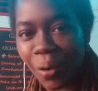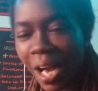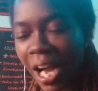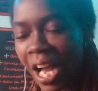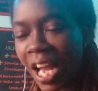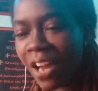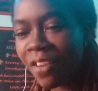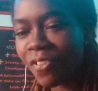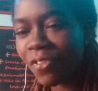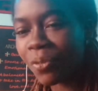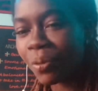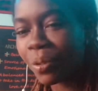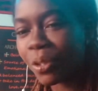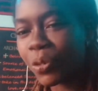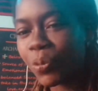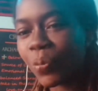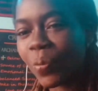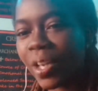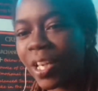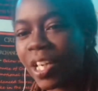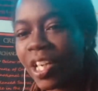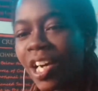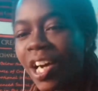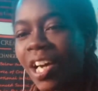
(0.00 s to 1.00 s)
However which
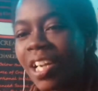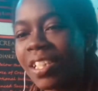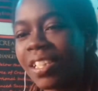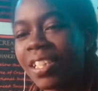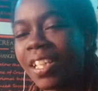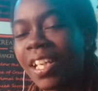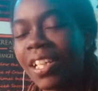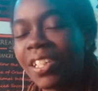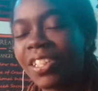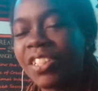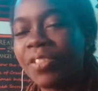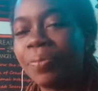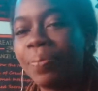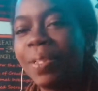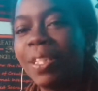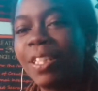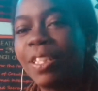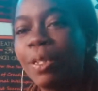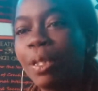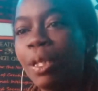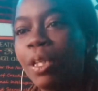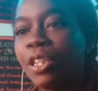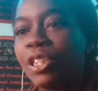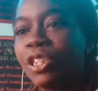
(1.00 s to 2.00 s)
way God is asking me
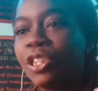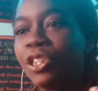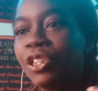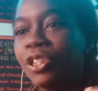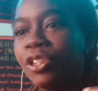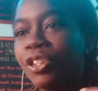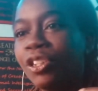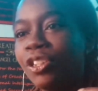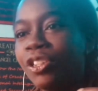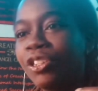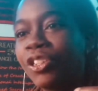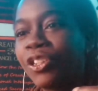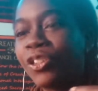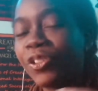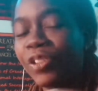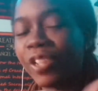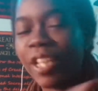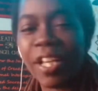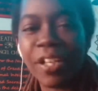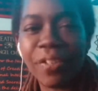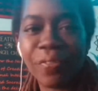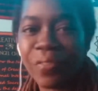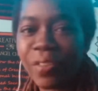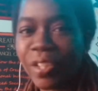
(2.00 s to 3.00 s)
to
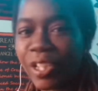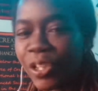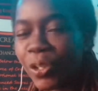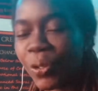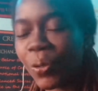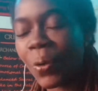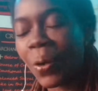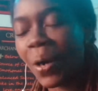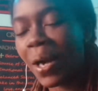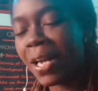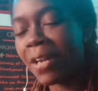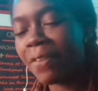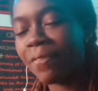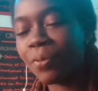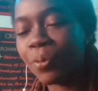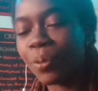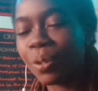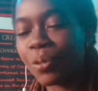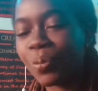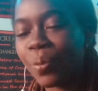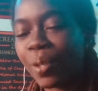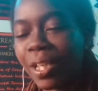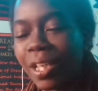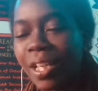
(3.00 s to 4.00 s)
create a video, however
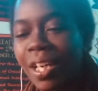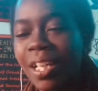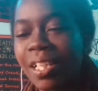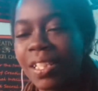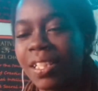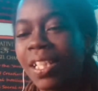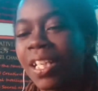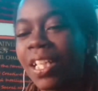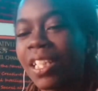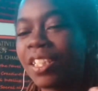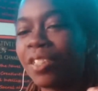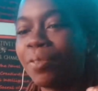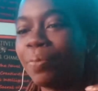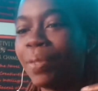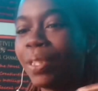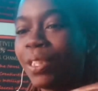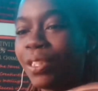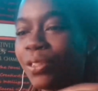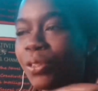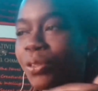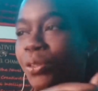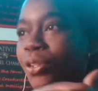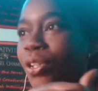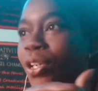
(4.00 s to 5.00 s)
which way God is asking me
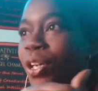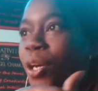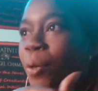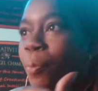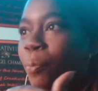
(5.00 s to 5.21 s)
to